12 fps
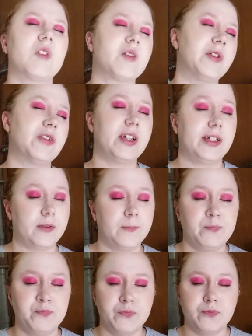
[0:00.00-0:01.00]
smells like
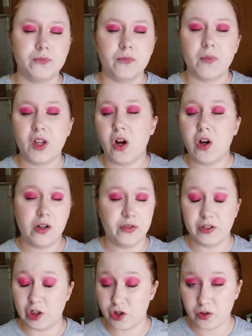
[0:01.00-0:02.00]

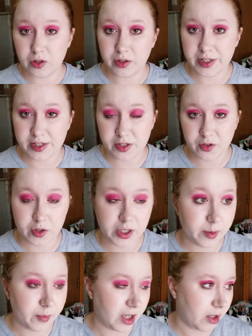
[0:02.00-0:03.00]
artificial cookies and
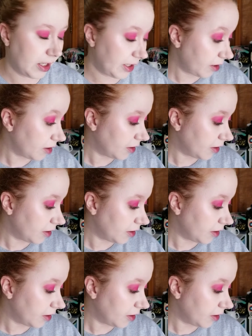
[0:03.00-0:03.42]
cream, not like